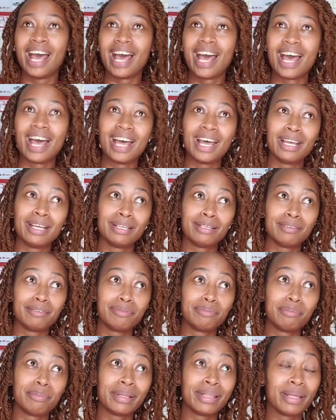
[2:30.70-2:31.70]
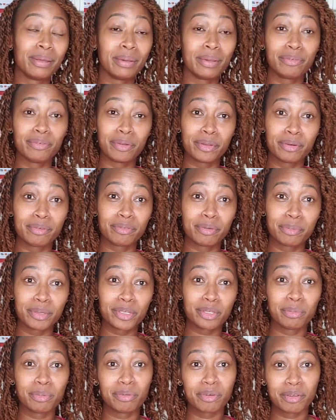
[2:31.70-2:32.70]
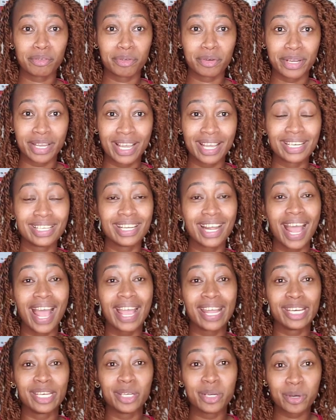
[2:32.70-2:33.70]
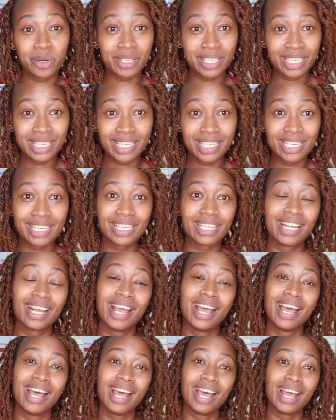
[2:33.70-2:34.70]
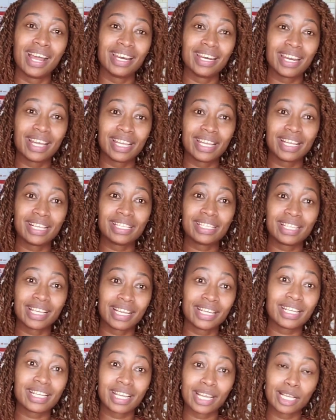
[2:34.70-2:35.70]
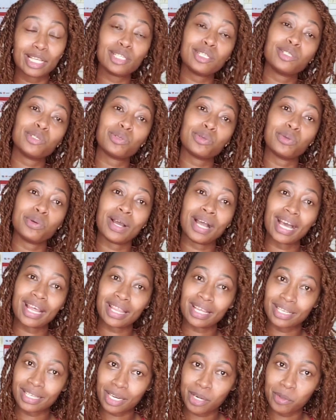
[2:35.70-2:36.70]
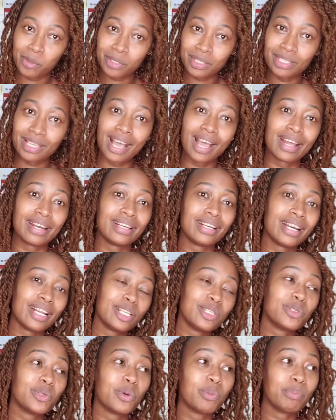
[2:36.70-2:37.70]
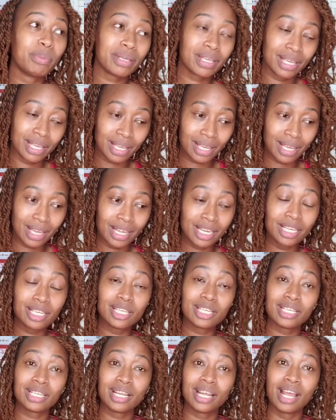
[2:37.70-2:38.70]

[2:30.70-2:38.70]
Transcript: And by the way, for your information, before I forget, I don't like send cakes to other towns unless you're picking it